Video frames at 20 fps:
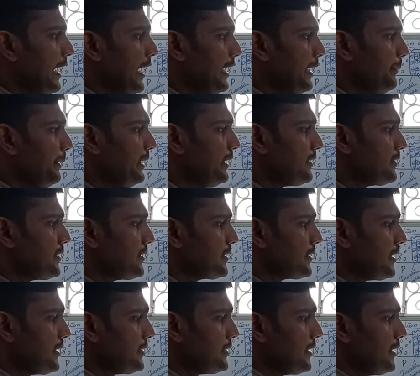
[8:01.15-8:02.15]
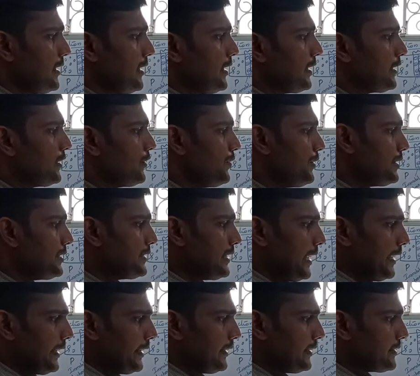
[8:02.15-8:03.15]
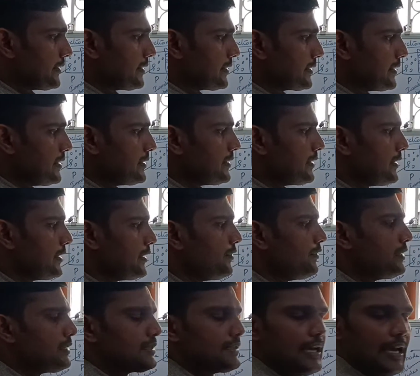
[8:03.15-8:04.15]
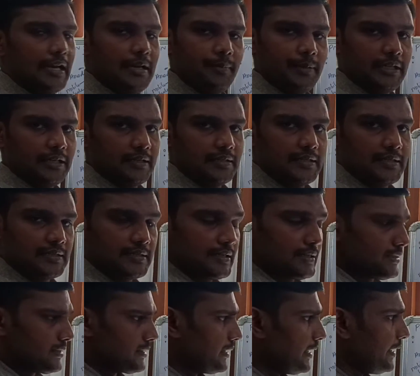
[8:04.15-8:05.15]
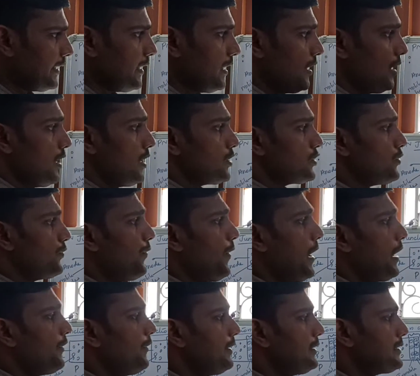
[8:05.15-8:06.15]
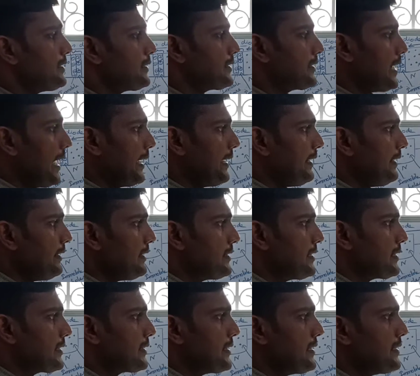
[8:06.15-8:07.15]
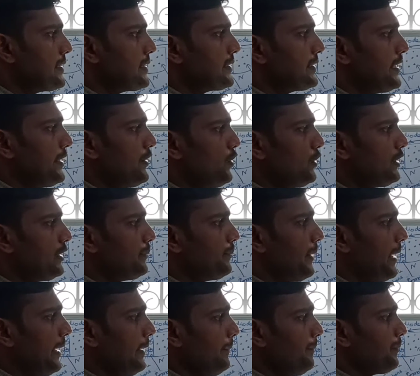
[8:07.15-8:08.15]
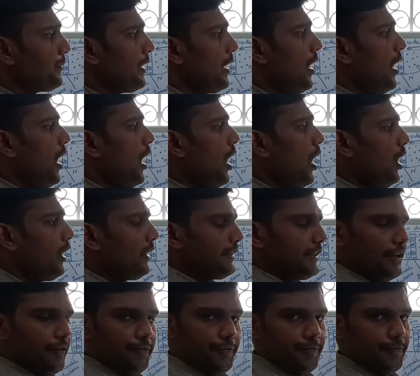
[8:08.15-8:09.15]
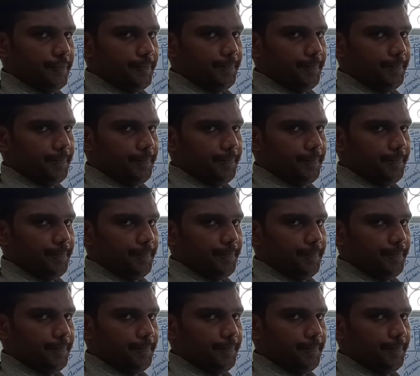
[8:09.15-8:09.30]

dynamic resistance, reverse static resistance, reverse dynamic resistance, right? So forward static resistance is denoted by RF.